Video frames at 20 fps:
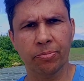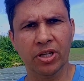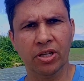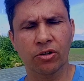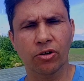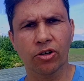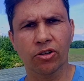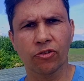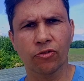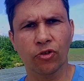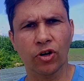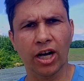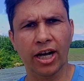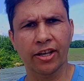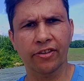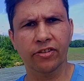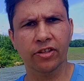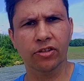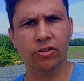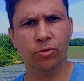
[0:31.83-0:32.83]
because for
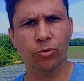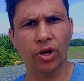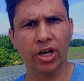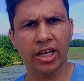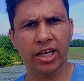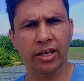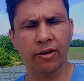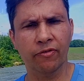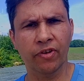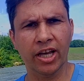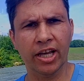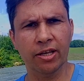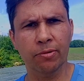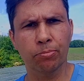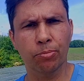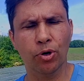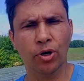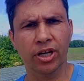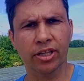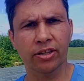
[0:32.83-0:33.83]
us it's very
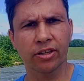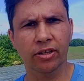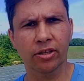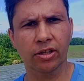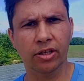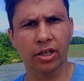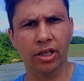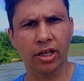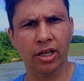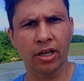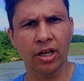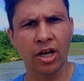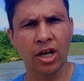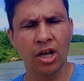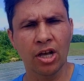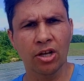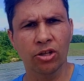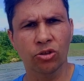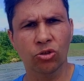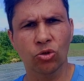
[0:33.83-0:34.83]
important
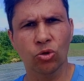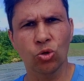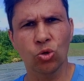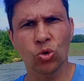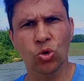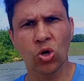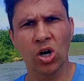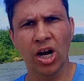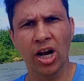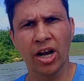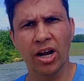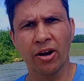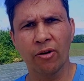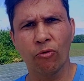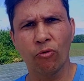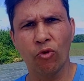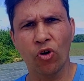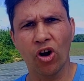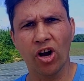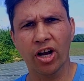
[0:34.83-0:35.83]
to
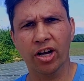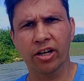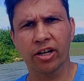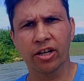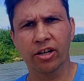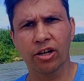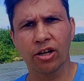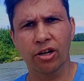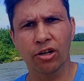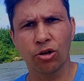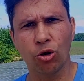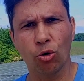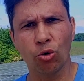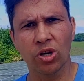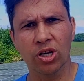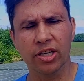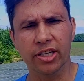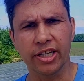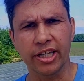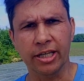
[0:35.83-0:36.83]
work
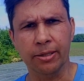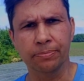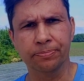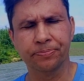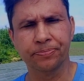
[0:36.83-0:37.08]
locally.